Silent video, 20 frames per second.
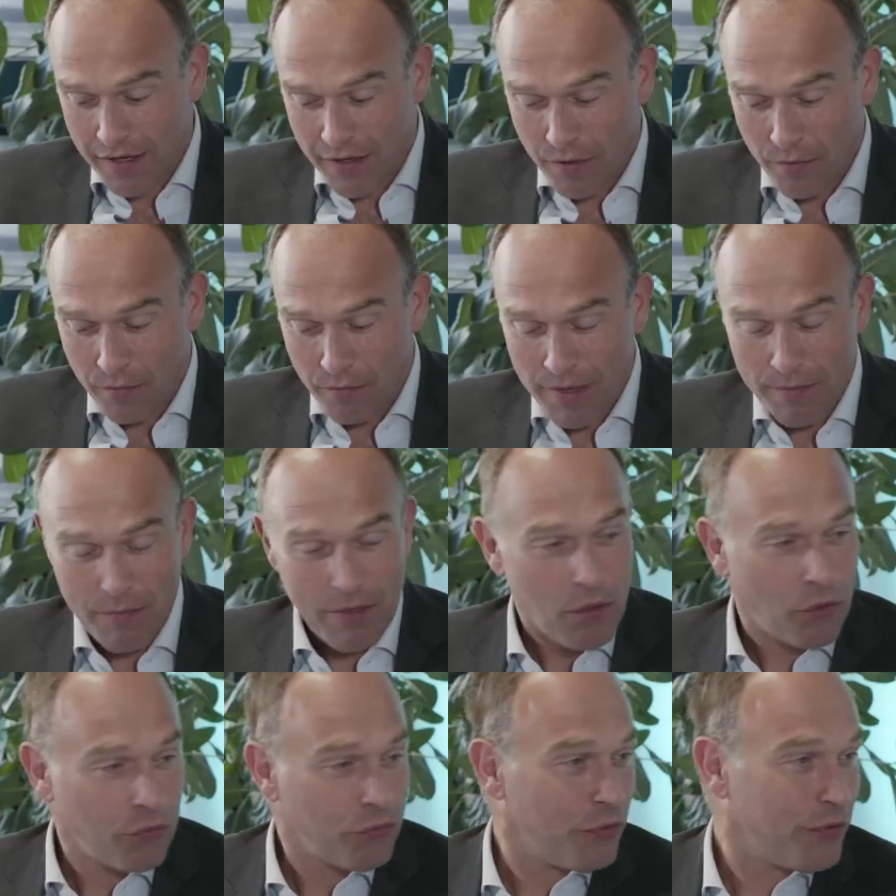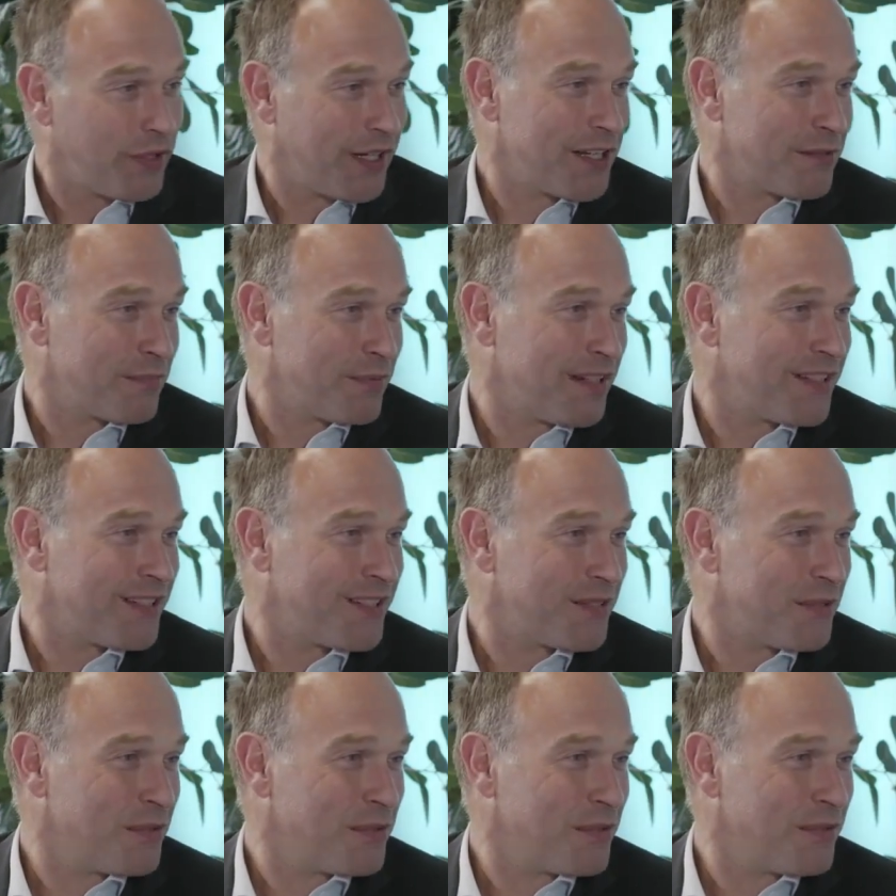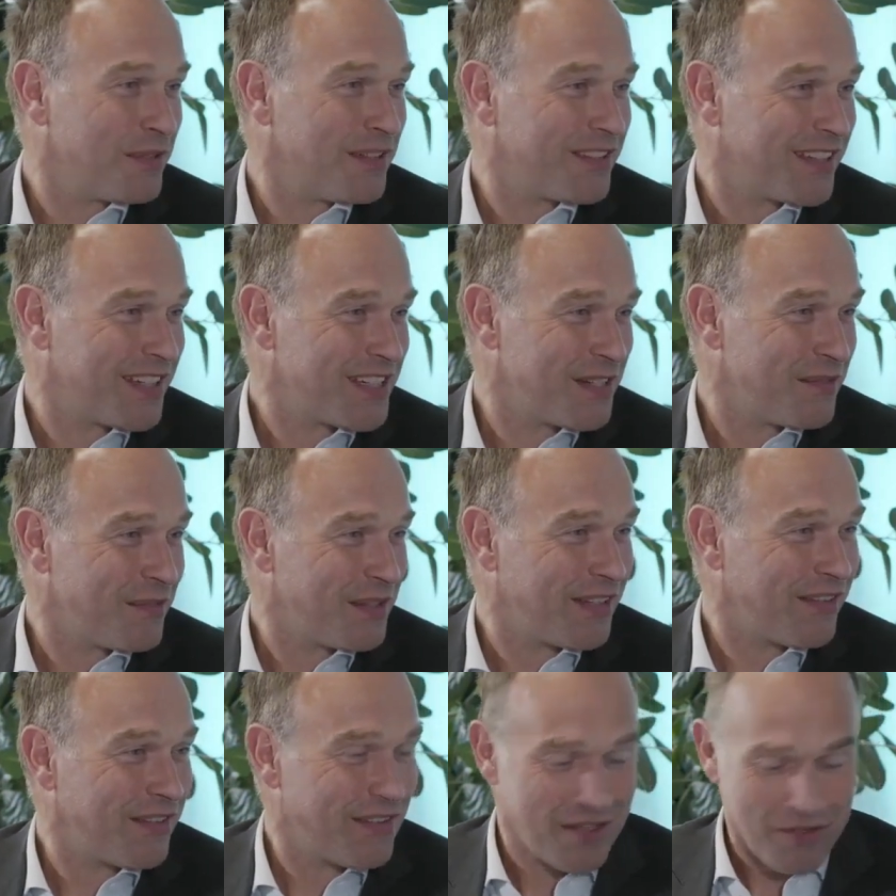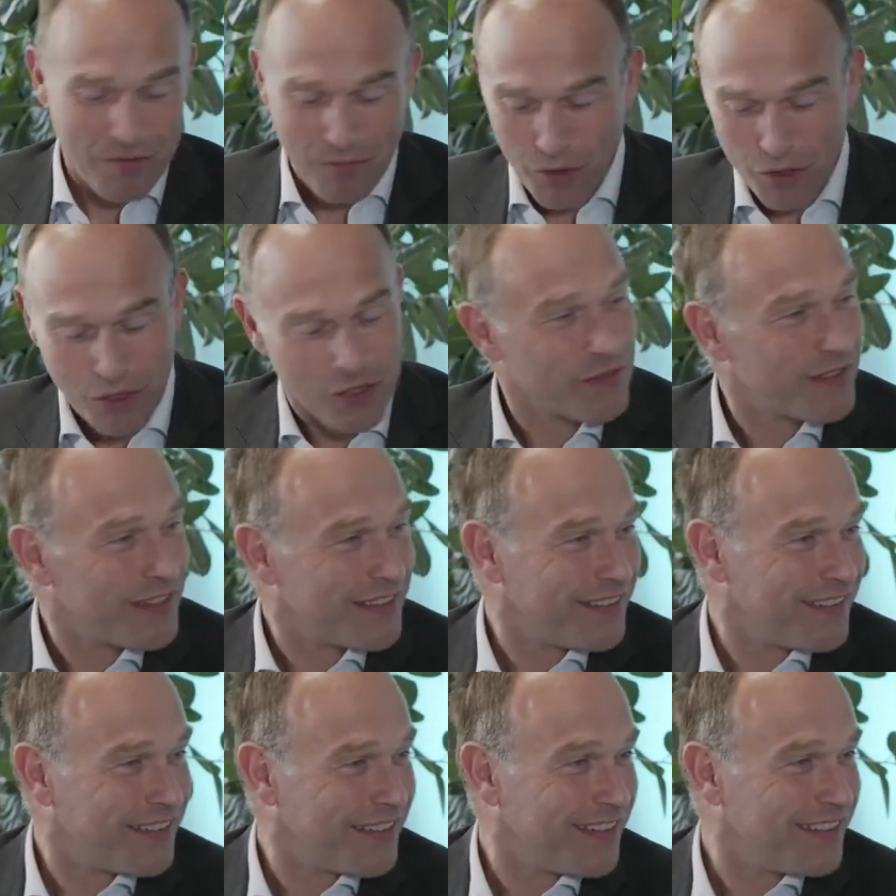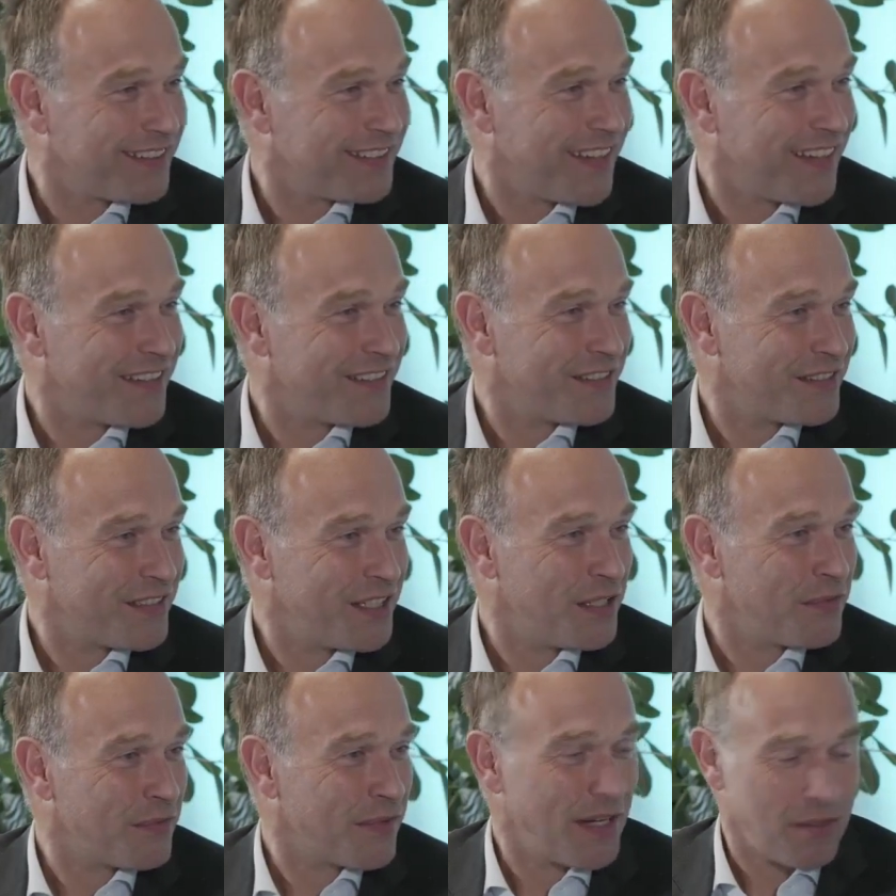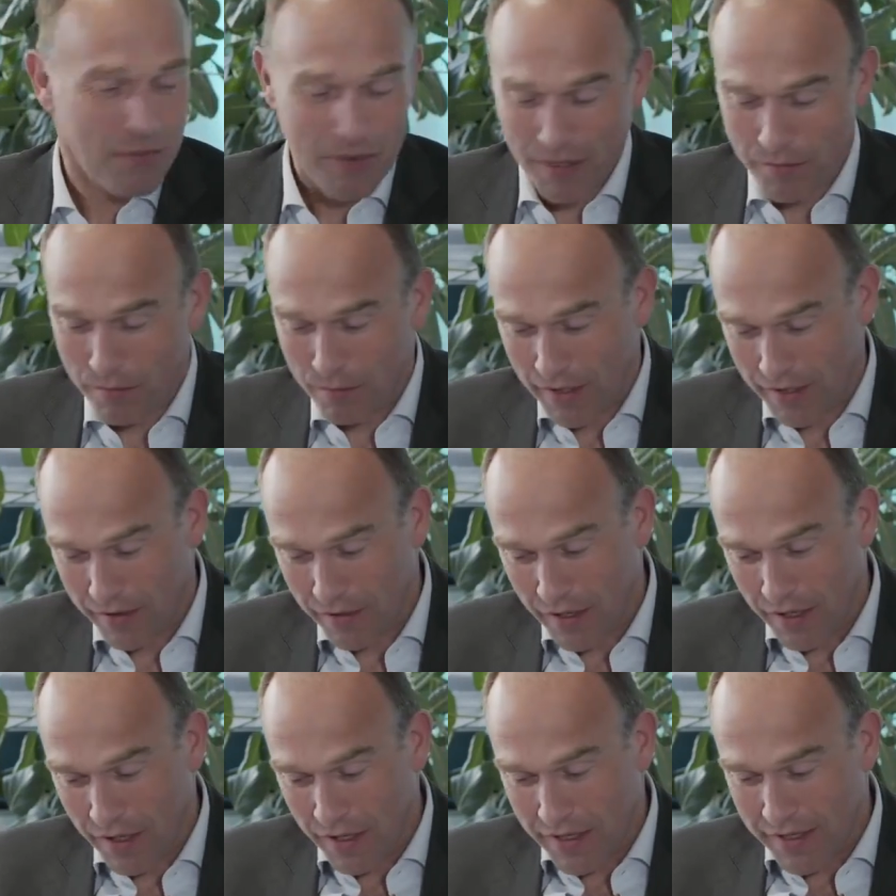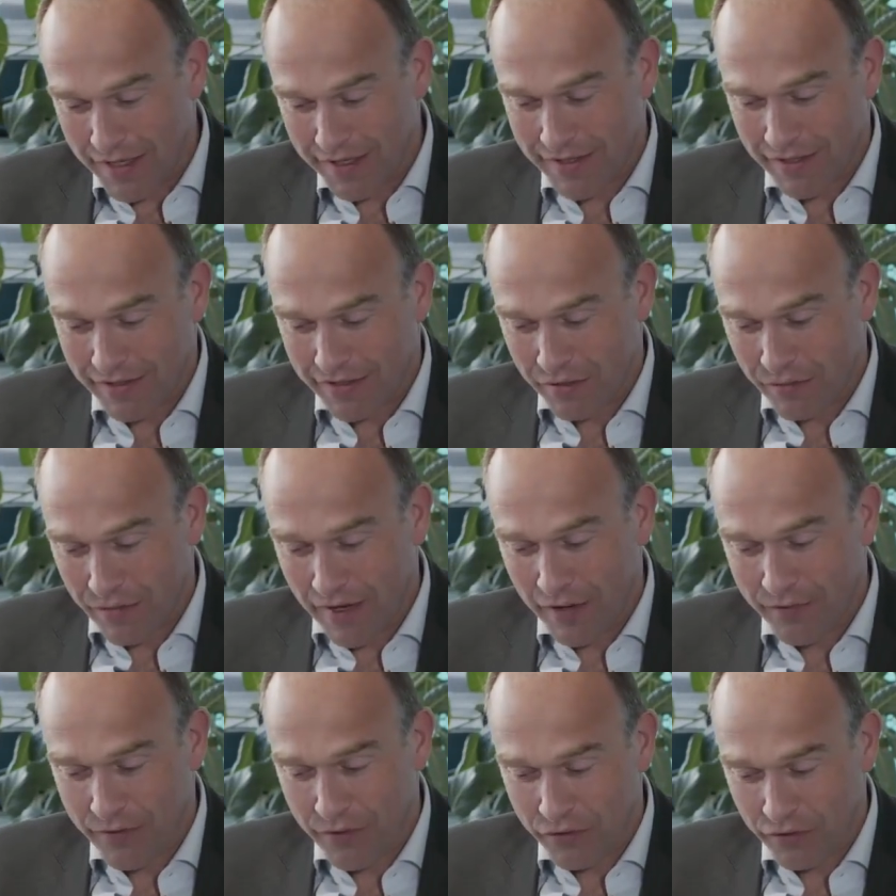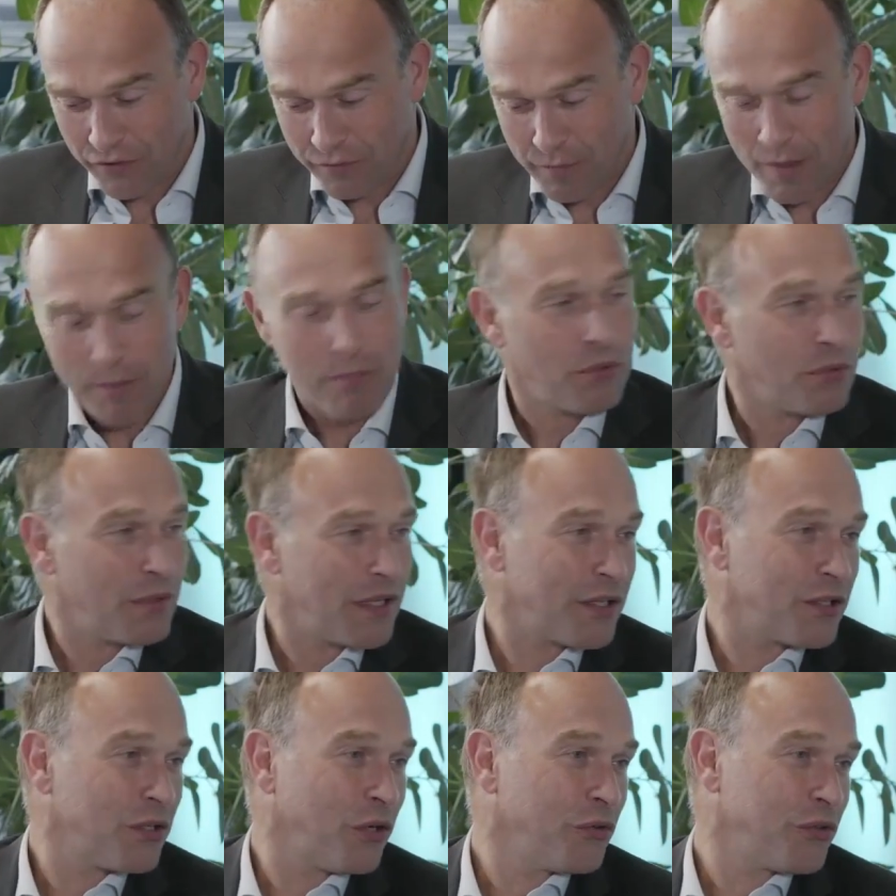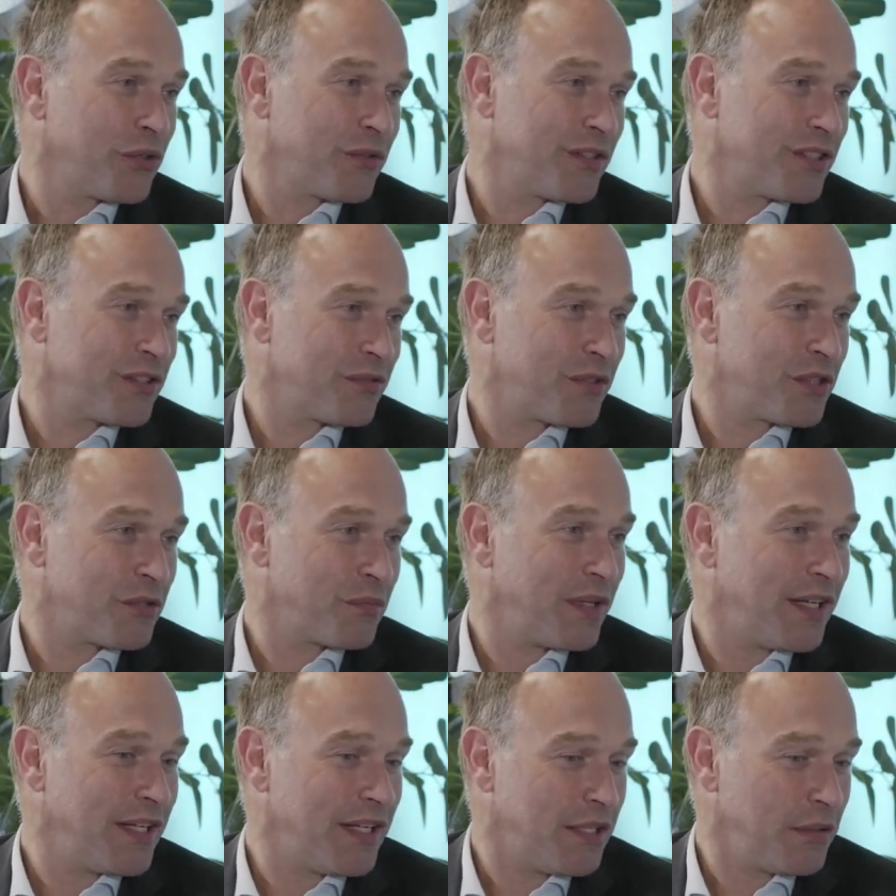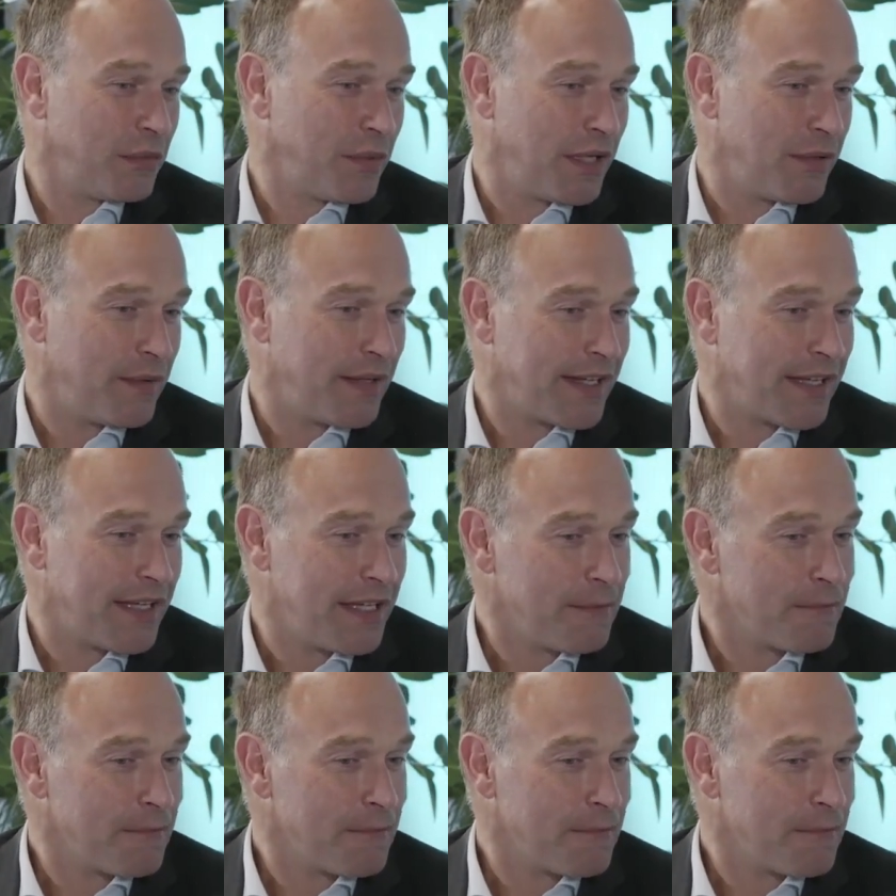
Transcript: maybe also a nice bridge to the session with Roger and Steve, right? Where he says the relevance of people and culture is really key.